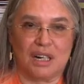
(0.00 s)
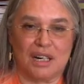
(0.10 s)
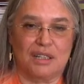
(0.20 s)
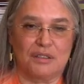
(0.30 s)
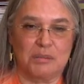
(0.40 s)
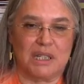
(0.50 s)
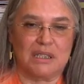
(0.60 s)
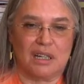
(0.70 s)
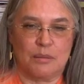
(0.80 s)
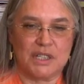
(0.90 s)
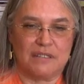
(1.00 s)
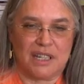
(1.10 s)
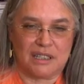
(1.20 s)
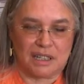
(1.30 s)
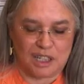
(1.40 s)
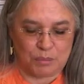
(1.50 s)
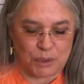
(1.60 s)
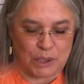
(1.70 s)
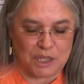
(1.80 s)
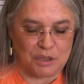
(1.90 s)
and I know many times they've had to get up
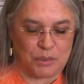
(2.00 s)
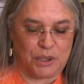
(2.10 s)
early in the